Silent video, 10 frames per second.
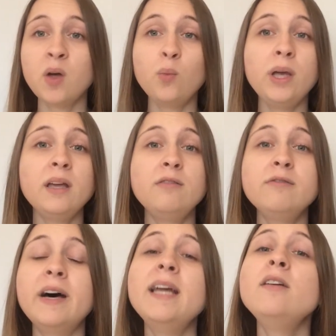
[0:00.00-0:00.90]
we
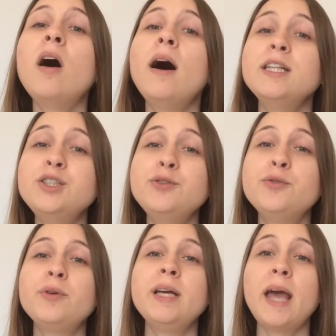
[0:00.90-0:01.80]
invite God to
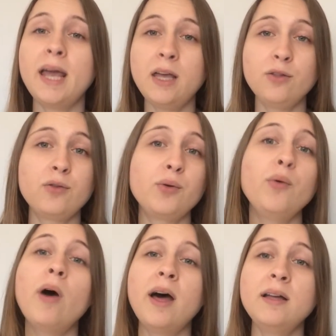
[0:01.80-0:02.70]
create through
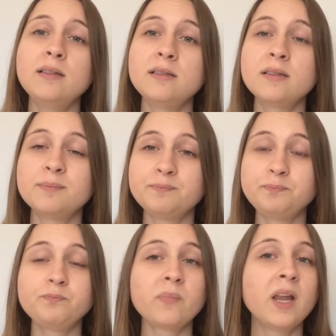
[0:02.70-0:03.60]
us.
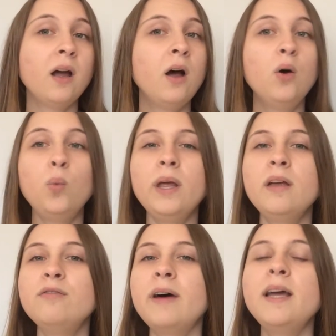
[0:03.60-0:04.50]
We
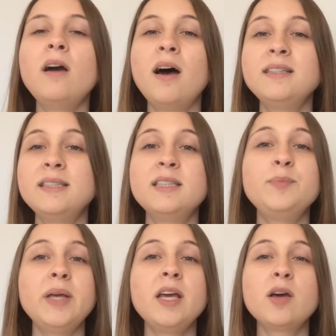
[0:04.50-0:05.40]
invite God to
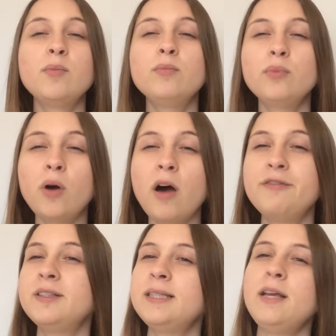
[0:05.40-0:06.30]
speak
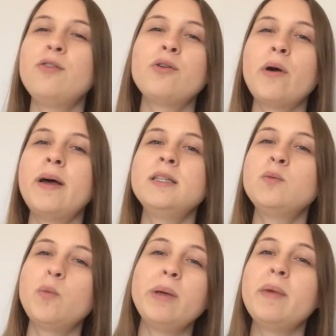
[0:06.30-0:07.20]
prophecy through us
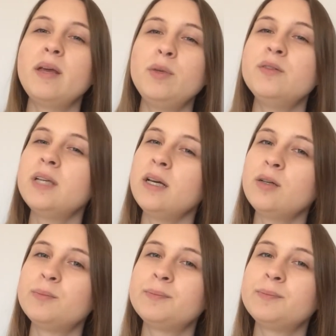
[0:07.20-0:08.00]
when we make music.